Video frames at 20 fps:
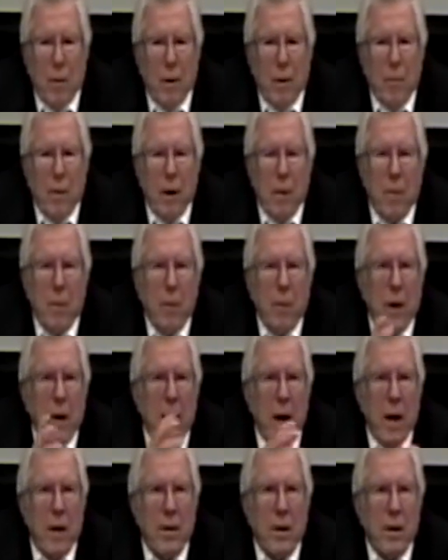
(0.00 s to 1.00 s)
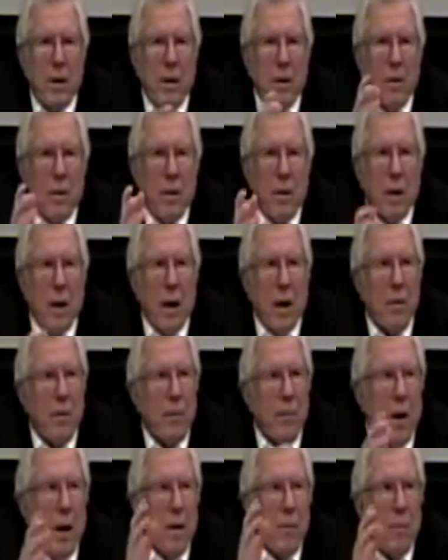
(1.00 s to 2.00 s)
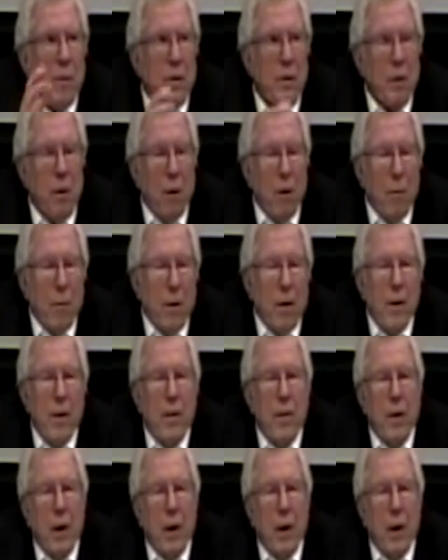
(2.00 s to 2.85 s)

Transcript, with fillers: whenever we landed or the fight was over,